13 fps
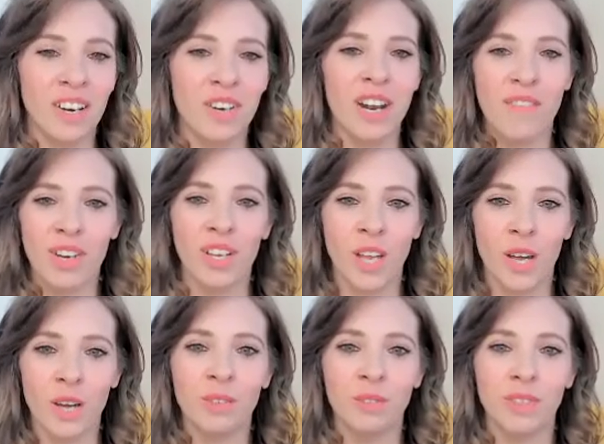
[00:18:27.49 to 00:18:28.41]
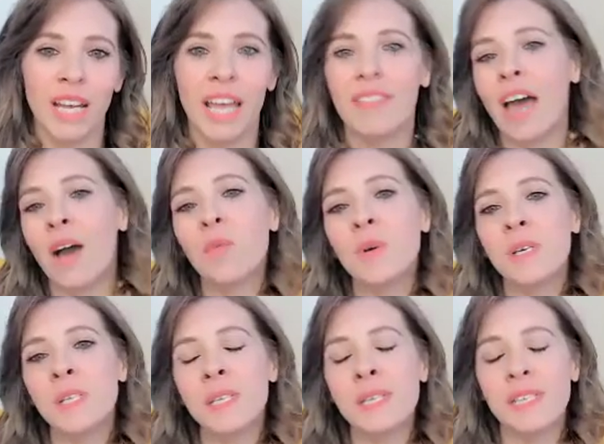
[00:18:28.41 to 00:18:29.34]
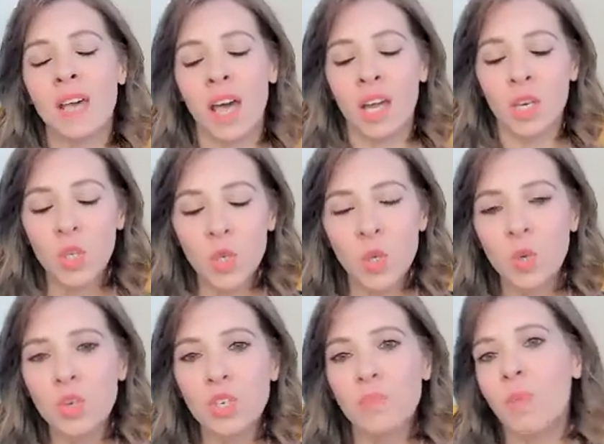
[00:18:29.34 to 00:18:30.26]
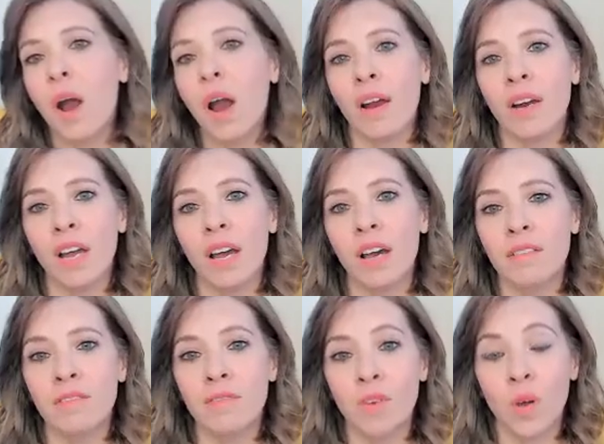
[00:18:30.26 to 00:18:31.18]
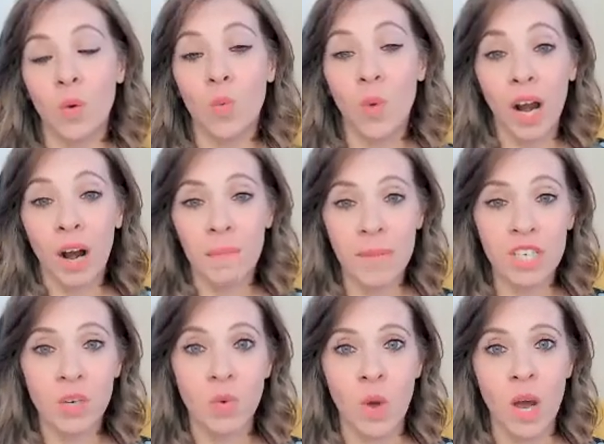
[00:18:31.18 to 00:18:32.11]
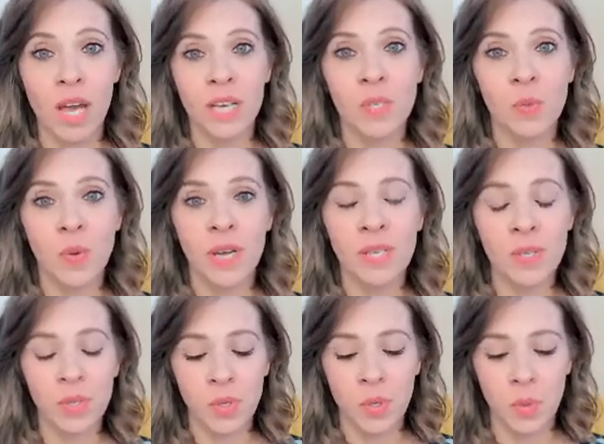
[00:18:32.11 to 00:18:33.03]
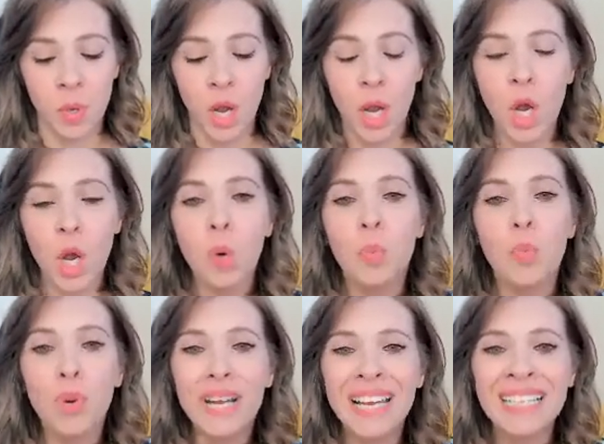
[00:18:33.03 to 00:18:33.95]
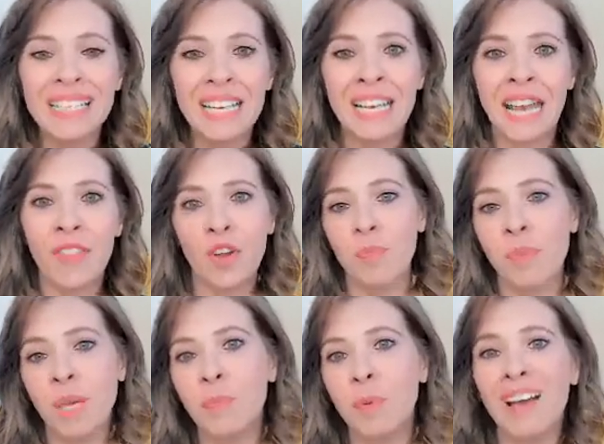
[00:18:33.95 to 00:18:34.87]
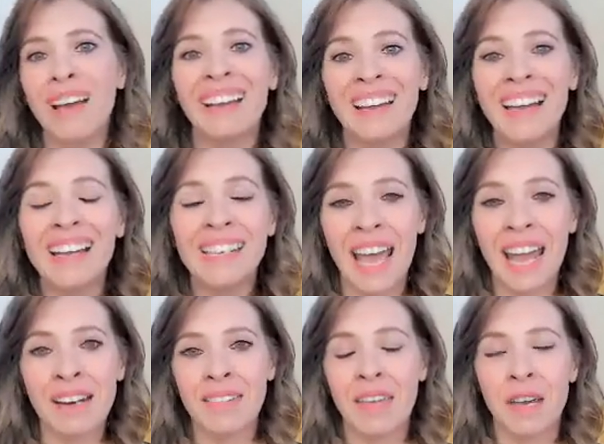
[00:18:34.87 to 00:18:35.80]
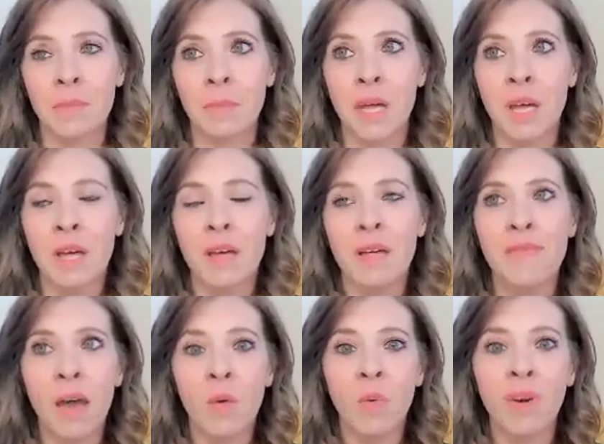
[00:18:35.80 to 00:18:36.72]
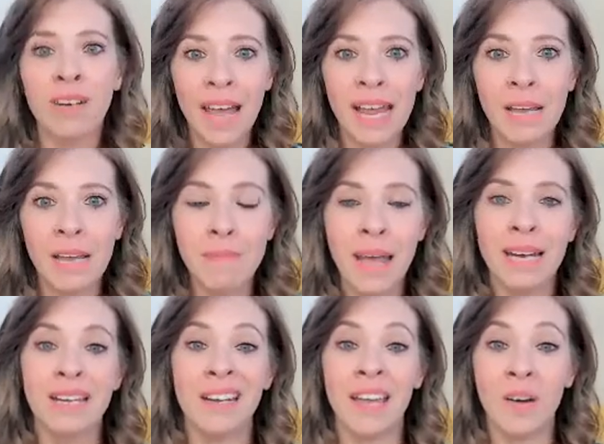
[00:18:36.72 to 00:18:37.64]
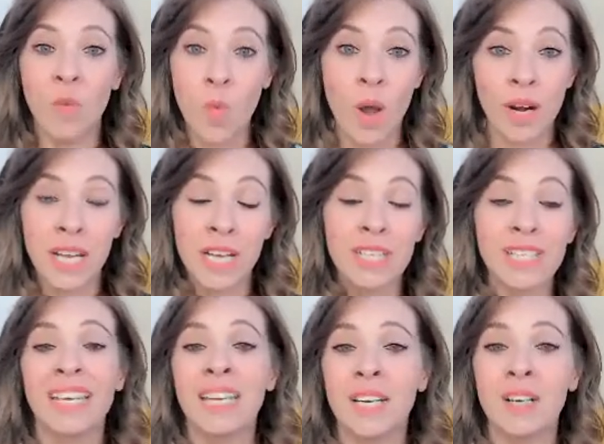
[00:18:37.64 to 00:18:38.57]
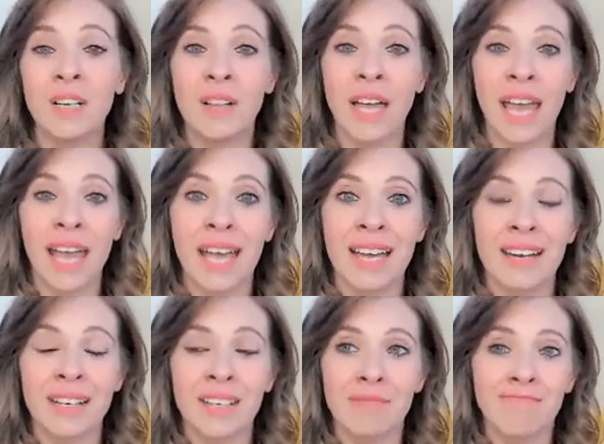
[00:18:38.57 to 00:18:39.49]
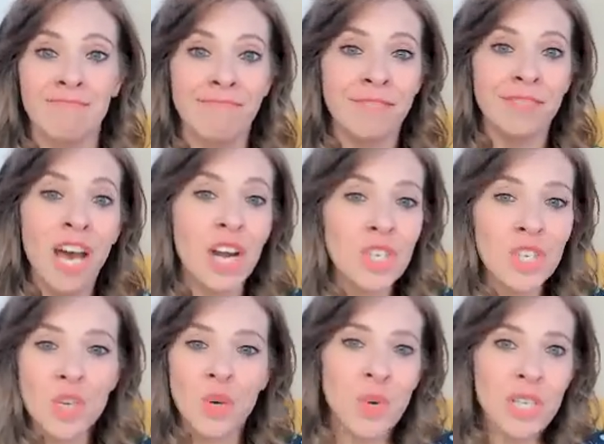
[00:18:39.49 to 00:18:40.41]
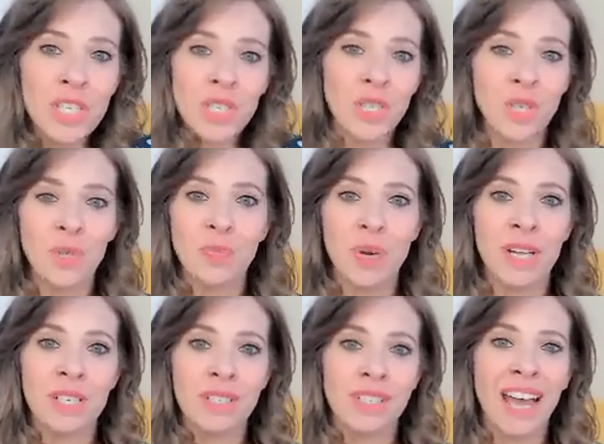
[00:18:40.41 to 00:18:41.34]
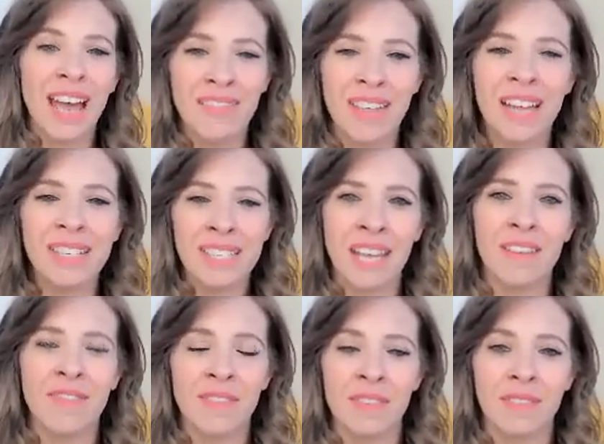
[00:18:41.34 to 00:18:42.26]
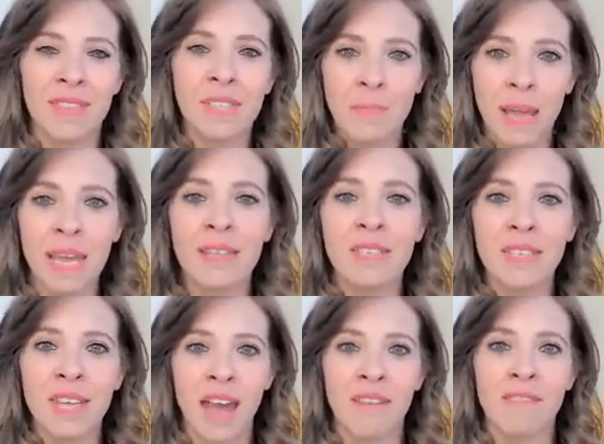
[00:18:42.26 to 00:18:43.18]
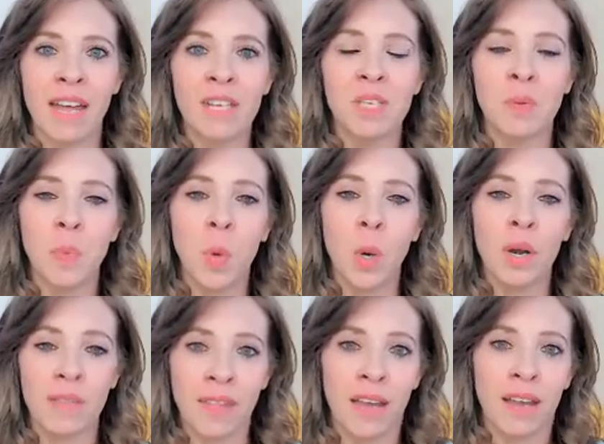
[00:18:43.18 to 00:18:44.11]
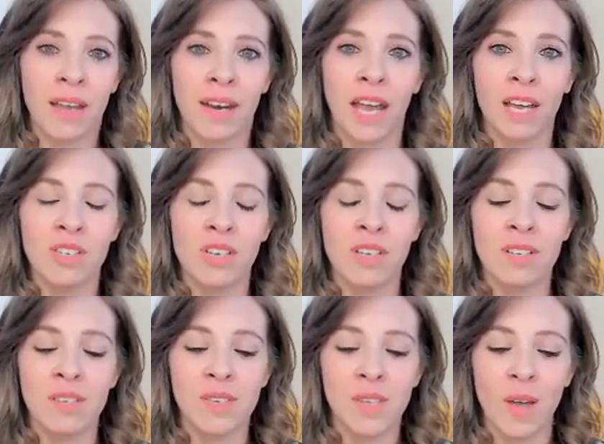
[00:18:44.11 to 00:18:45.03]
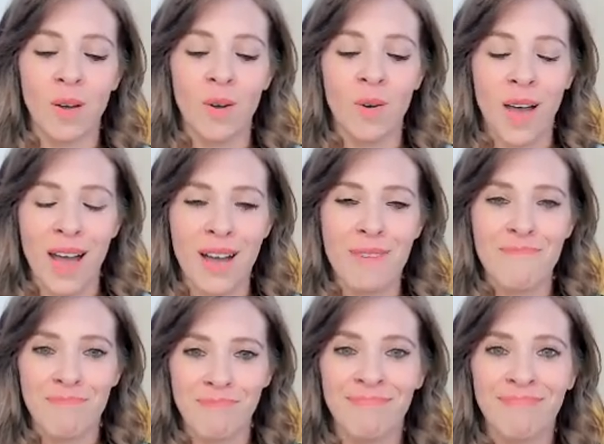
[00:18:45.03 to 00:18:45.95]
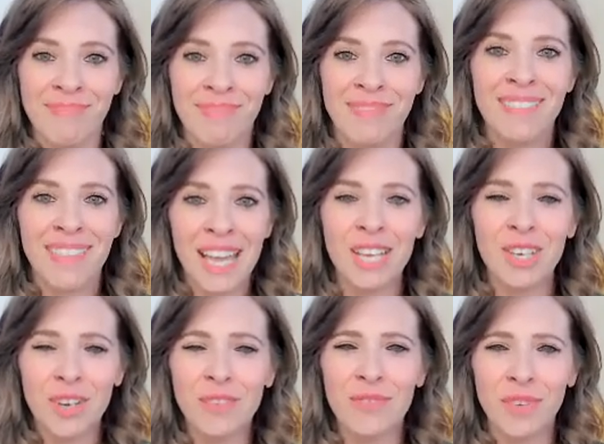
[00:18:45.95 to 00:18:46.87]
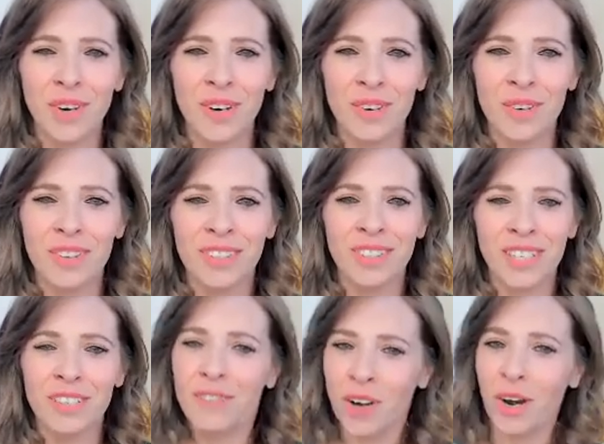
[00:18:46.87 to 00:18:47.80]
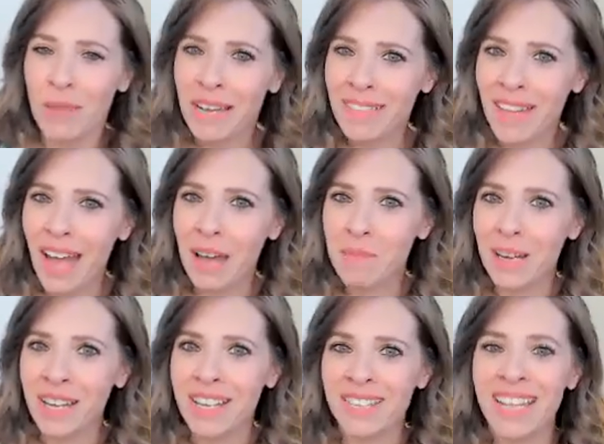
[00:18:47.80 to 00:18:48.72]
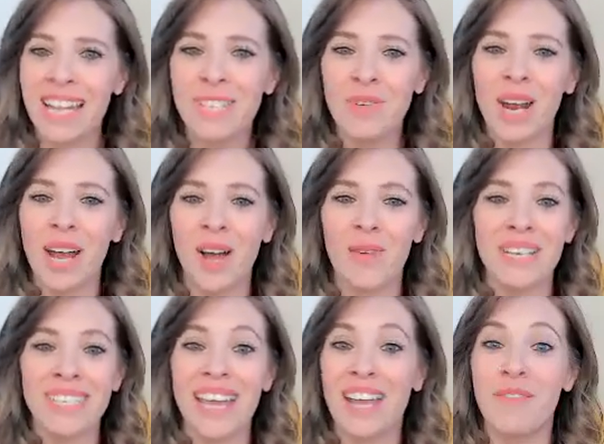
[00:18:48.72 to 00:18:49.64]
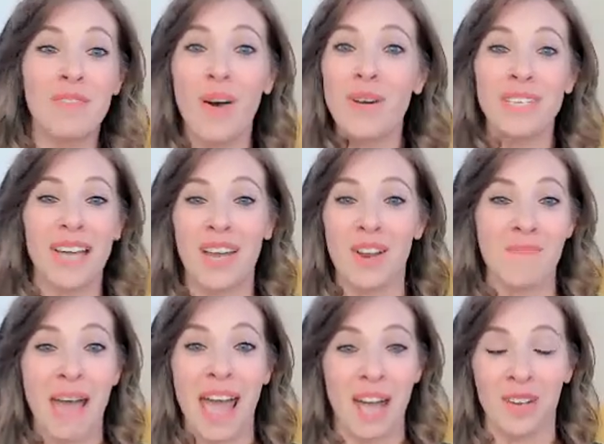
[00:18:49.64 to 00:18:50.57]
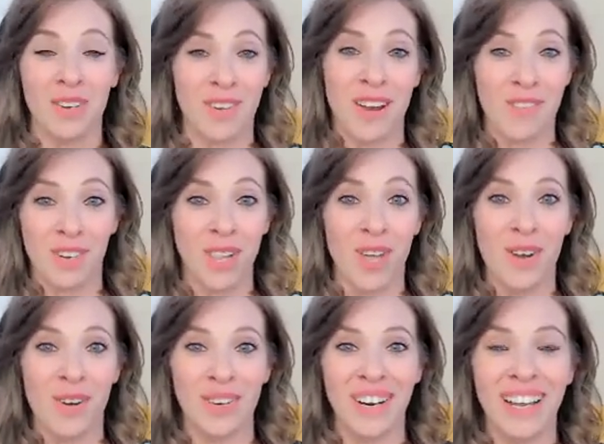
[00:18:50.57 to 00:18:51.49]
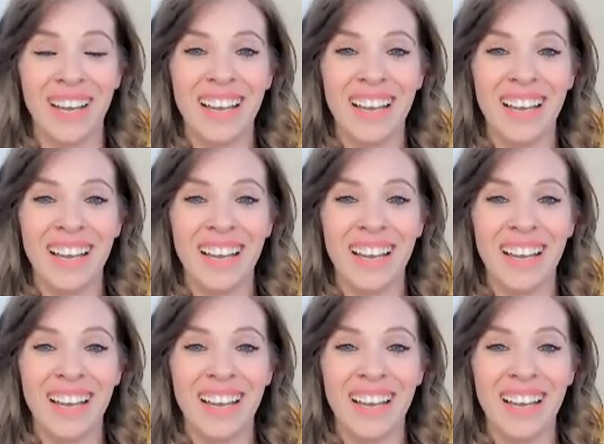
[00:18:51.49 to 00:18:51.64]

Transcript: You're never alone. That was a huge part of what our mission was to bring together people and connect them that were like-minded and wanting to heal and not sure what to do, but to have that safe space, to have that support and that connection. So thank you for confirming that, because that's what I always say. We've always got your back. You're never alone.